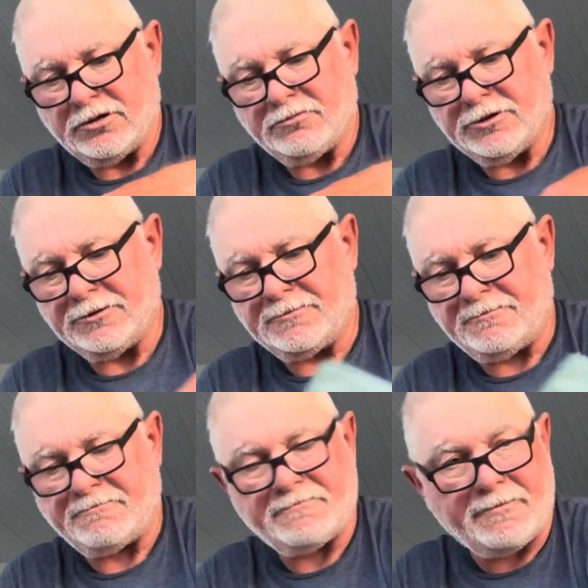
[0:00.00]
But
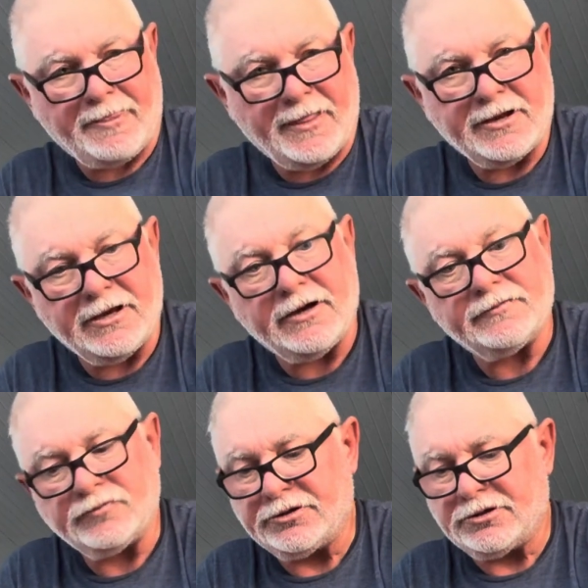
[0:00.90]
yeah,
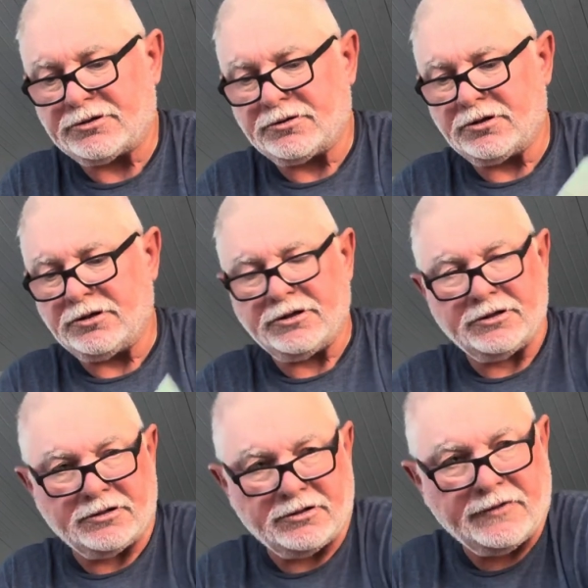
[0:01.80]
and
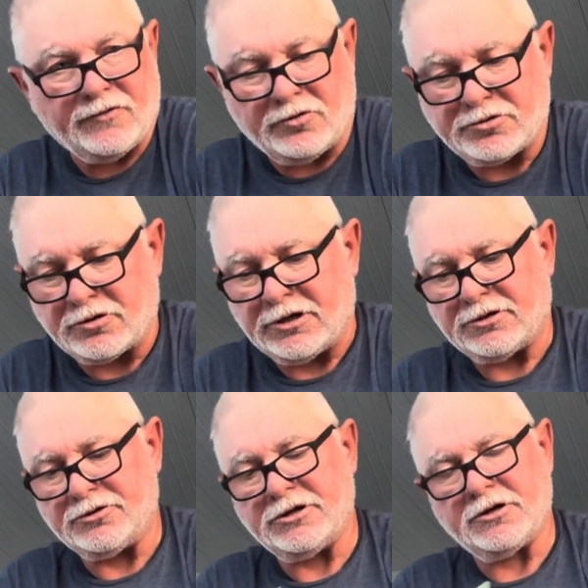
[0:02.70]
then they've also got
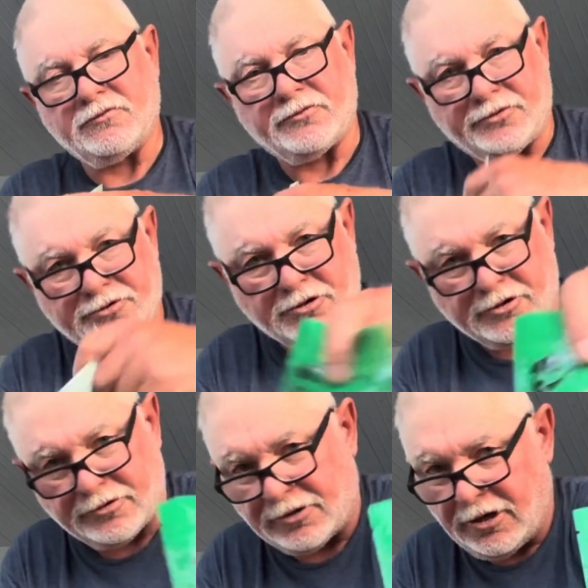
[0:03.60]
the jigging one with the
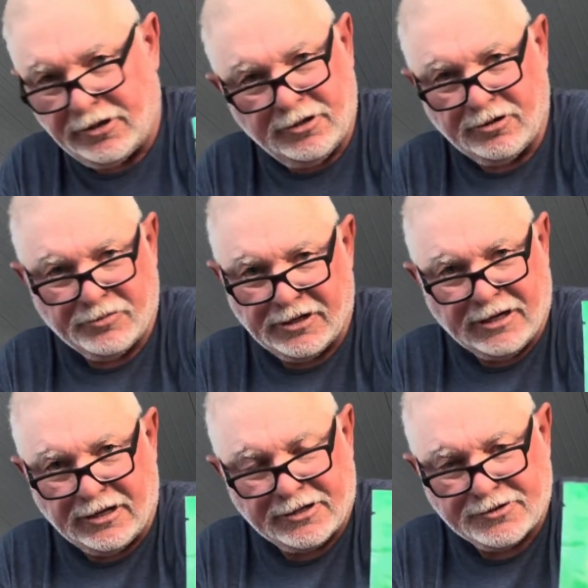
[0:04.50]
chartreuse. You know me,
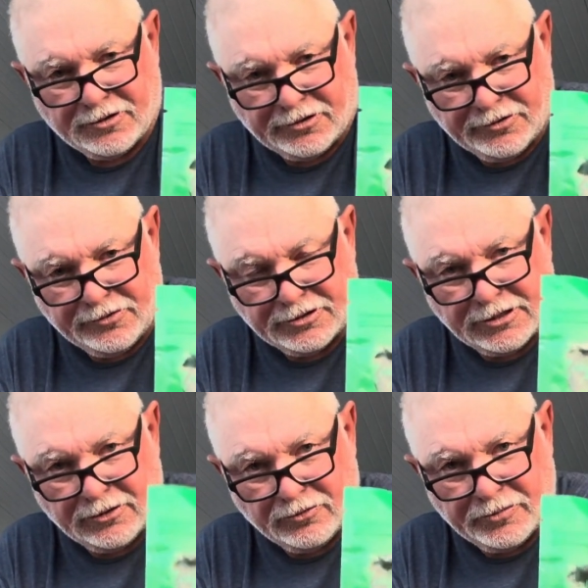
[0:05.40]
I like chartreuse. It's
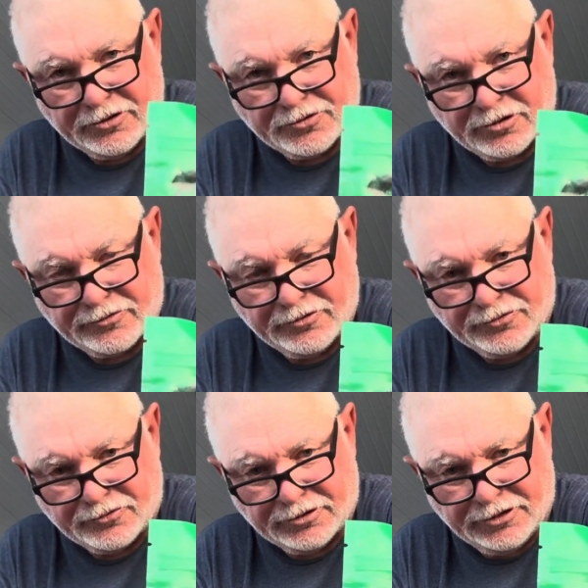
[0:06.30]
got a little bit of
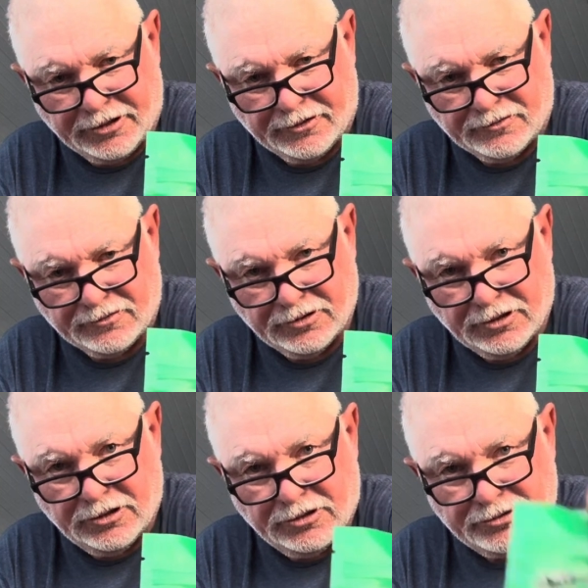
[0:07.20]
chartreuse on the tail,
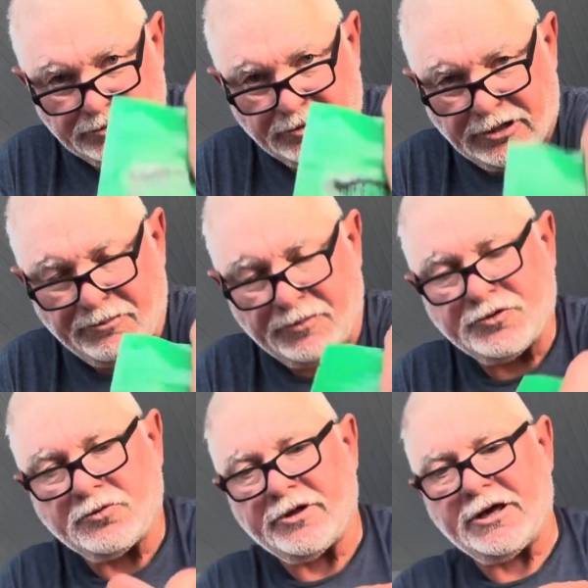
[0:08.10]
so I'm
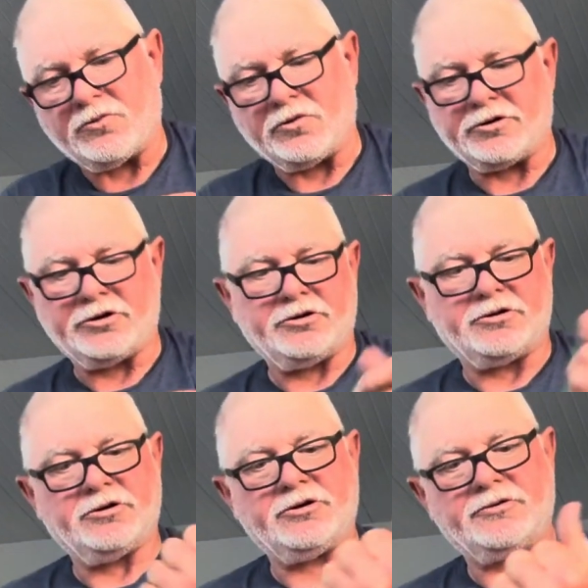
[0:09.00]
sure that'll work good
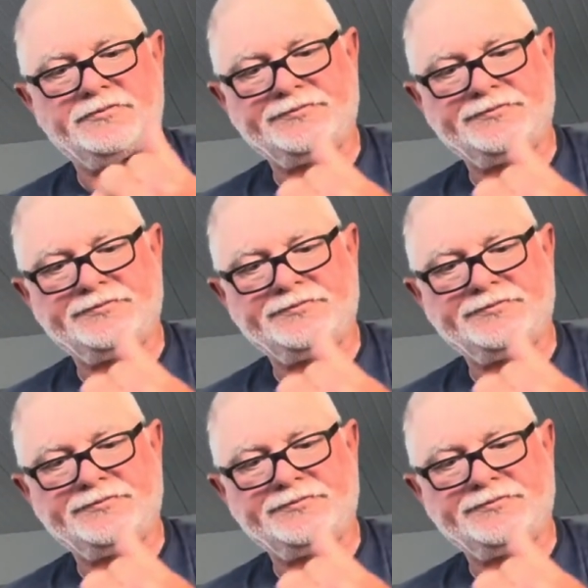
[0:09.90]
too.